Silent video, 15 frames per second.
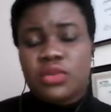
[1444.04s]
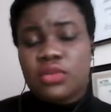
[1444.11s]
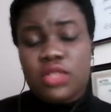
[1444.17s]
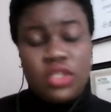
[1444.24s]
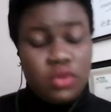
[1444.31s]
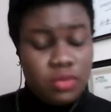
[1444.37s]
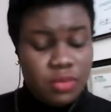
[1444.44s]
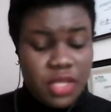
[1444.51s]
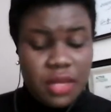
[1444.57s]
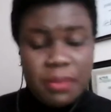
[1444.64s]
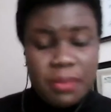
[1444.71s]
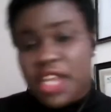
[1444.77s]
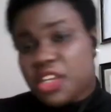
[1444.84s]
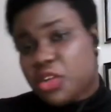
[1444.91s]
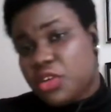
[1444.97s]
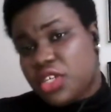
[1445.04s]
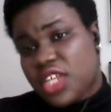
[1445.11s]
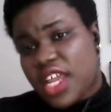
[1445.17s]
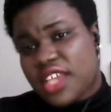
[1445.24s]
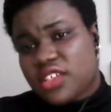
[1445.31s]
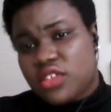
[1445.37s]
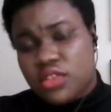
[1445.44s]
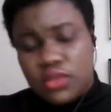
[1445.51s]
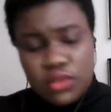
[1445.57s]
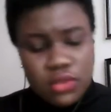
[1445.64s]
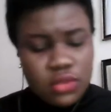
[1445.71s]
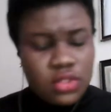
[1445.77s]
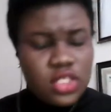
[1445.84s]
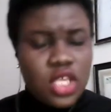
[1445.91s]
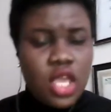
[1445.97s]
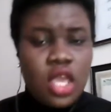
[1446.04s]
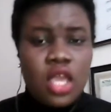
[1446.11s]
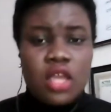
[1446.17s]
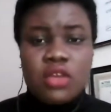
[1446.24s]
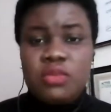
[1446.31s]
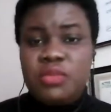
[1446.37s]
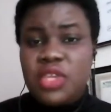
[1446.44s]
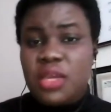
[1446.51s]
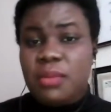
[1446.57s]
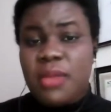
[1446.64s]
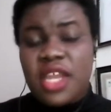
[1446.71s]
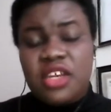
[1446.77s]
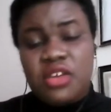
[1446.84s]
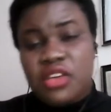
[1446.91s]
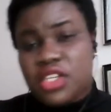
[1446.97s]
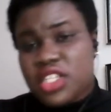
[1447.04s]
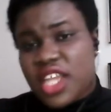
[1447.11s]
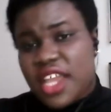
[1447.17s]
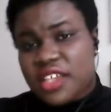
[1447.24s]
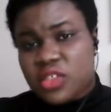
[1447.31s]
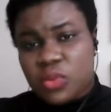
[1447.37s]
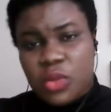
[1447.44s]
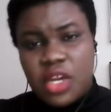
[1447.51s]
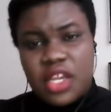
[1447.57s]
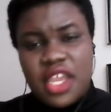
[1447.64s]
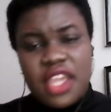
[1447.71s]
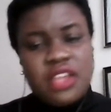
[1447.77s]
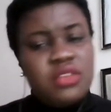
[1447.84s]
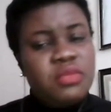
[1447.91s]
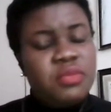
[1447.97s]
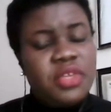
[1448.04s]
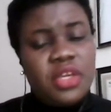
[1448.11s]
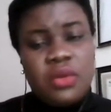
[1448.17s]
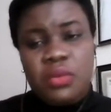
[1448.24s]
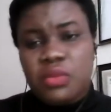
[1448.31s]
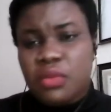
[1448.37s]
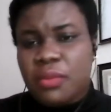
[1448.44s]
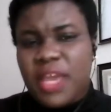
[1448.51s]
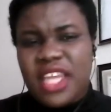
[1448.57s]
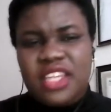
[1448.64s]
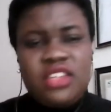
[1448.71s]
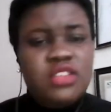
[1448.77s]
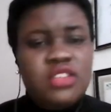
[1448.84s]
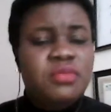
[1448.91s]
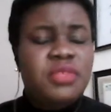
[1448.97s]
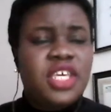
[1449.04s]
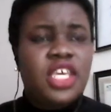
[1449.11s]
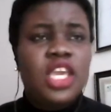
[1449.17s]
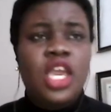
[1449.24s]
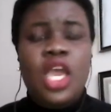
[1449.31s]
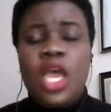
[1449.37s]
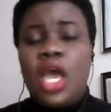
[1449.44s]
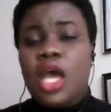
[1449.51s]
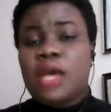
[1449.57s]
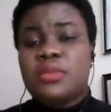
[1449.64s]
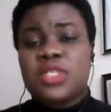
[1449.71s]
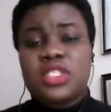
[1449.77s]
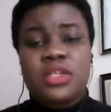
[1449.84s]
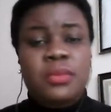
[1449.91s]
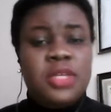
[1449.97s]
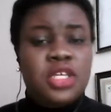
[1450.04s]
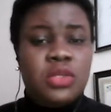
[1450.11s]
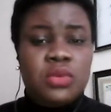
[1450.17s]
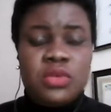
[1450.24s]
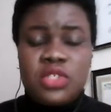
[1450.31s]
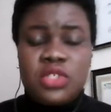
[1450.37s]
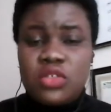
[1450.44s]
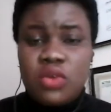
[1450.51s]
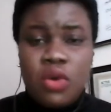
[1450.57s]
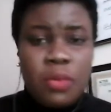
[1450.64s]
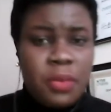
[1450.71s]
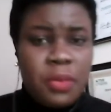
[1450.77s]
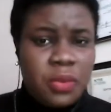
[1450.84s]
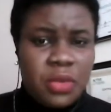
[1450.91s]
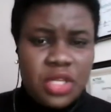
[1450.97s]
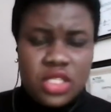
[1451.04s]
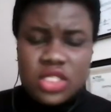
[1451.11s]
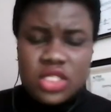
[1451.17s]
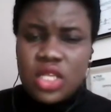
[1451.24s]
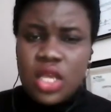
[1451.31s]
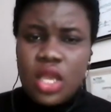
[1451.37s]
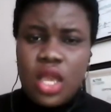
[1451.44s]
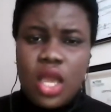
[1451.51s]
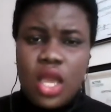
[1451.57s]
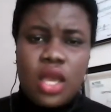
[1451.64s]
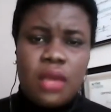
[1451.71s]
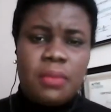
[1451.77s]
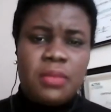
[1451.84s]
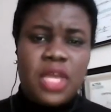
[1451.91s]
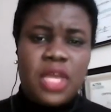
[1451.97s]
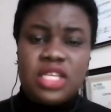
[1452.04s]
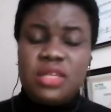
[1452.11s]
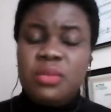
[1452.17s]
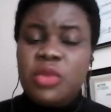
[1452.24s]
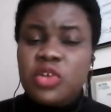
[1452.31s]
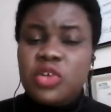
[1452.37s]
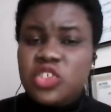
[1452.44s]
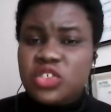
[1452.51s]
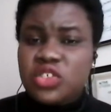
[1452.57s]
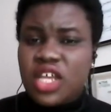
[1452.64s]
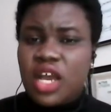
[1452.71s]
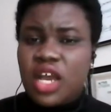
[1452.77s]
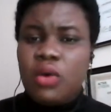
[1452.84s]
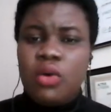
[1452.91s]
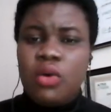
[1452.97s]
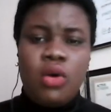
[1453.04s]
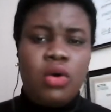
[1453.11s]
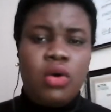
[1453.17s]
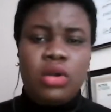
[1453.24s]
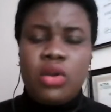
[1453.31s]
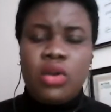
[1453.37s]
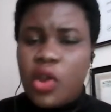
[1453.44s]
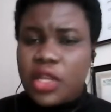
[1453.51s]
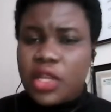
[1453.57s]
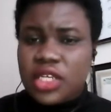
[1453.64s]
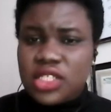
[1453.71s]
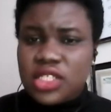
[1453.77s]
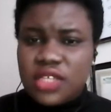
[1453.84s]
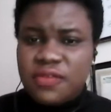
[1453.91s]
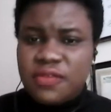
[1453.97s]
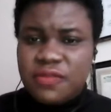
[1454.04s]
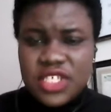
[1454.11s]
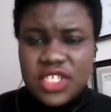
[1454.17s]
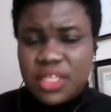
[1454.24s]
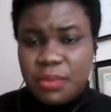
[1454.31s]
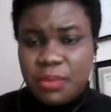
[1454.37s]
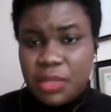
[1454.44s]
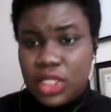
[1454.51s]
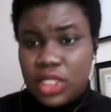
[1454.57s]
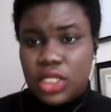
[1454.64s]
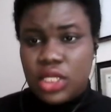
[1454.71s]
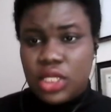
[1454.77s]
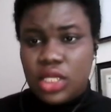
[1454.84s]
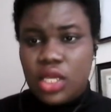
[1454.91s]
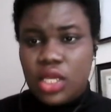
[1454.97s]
It could be a minoritized student, it could be a minoritized worker, it could be a woman, it could be somebody who is coping with an emotional or cognitive disability.